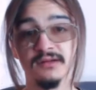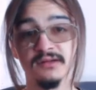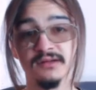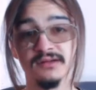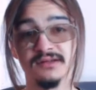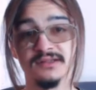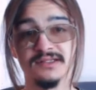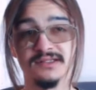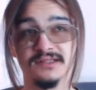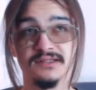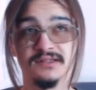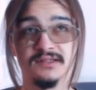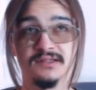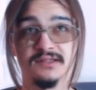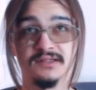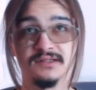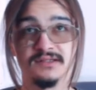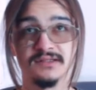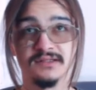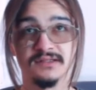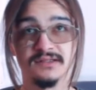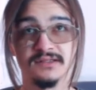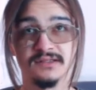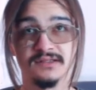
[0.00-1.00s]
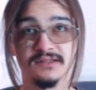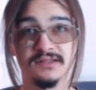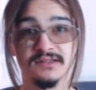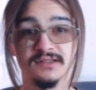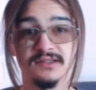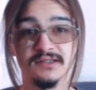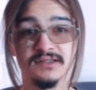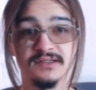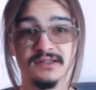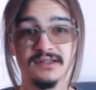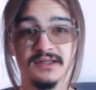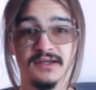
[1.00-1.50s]
six
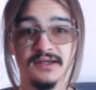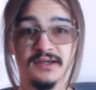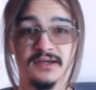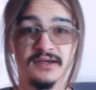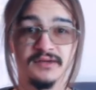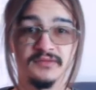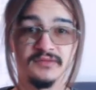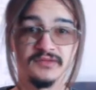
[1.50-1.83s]
six a.m.